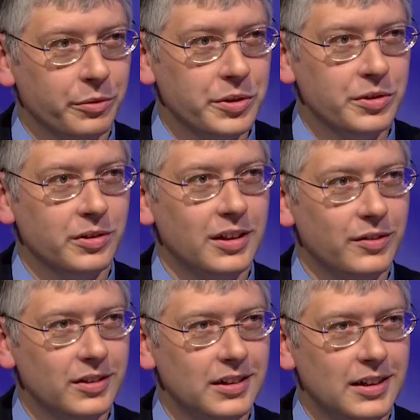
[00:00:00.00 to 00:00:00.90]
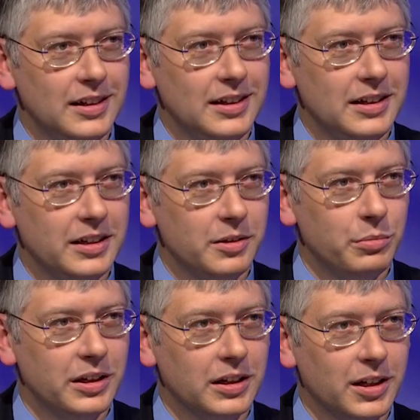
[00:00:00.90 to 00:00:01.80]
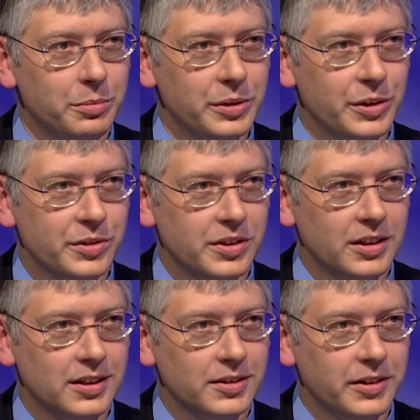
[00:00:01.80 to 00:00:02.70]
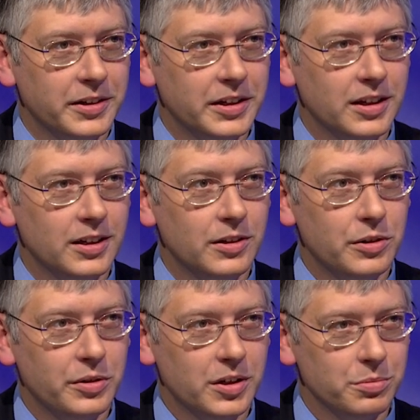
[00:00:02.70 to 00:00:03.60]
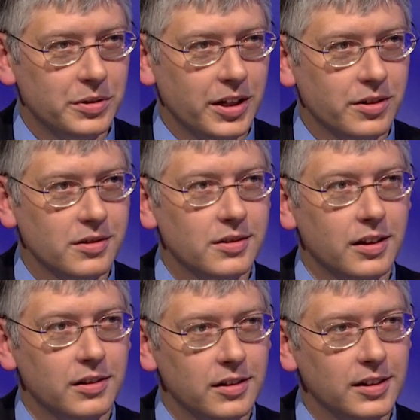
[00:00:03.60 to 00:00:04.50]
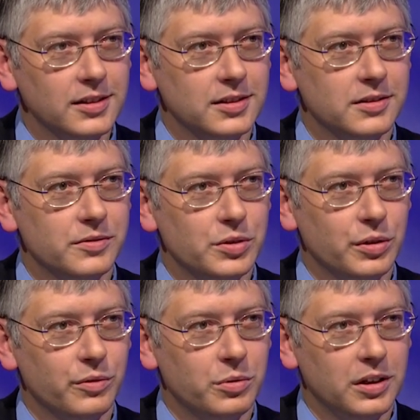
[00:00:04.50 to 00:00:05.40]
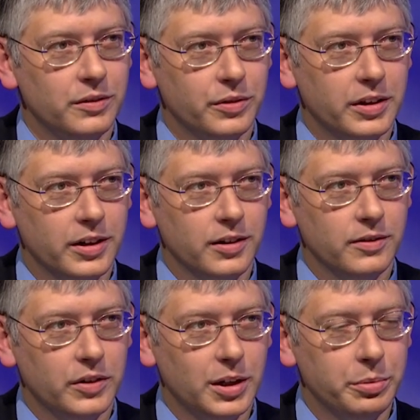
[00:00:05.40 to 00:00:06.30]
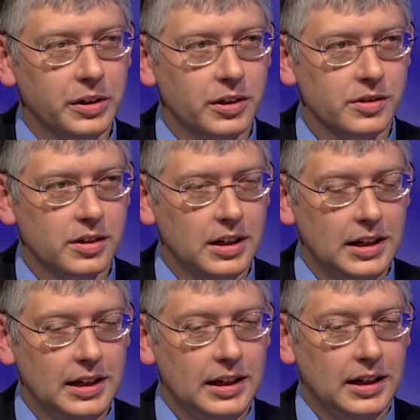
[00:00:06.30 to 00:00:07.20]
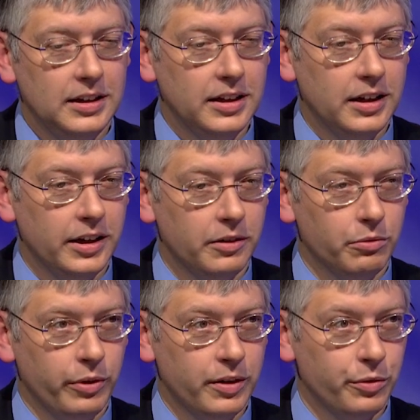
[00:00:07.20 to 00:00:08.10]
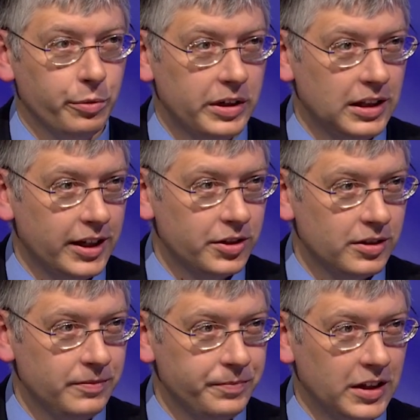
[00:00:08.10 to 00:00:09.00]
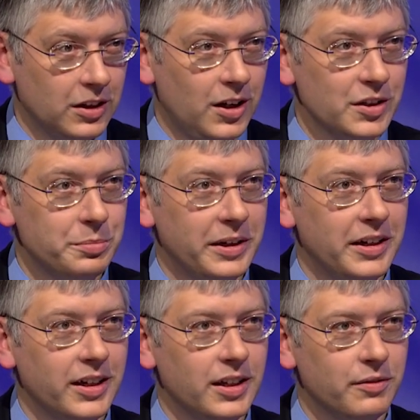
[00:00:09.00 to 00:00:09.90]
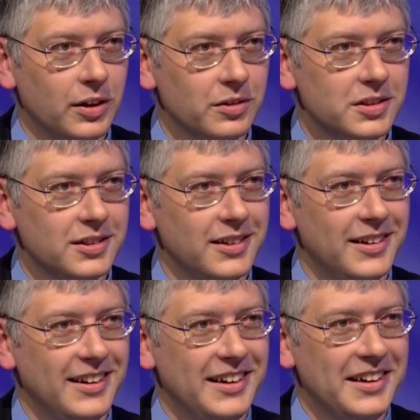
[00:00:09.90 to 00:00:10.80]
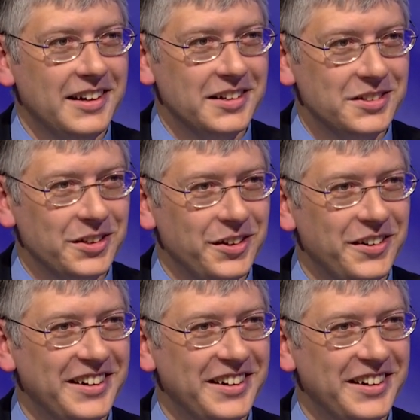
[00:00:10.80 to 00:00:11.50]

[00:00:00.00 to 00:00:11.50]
regional level, but a couple years in, I started getting into the transportation side of things and served well for a couple years. And then I ran for re-election and lost by 90 votes. And so